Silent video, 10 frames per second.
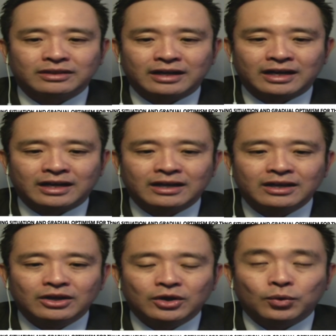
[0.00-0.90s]
when
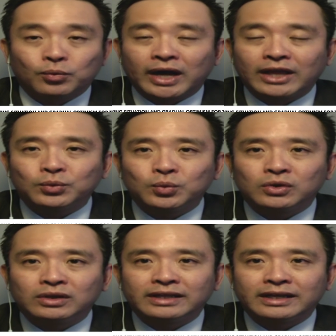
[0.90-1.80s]
will
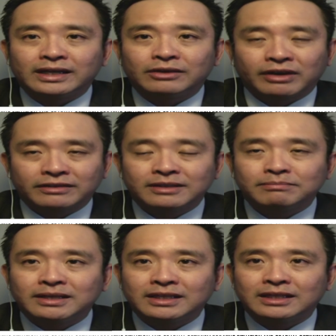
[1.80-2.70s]
vaccine be
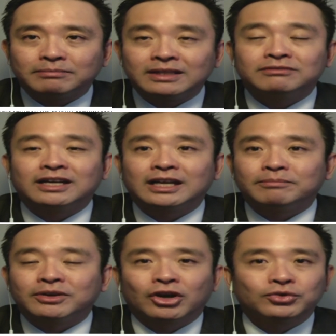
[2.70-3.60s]
developed, because once
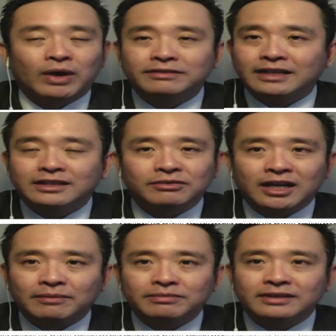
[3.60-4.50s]
that develops, it's
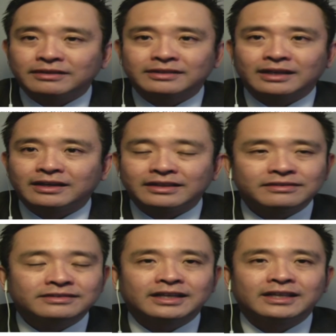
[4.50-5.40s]
instant,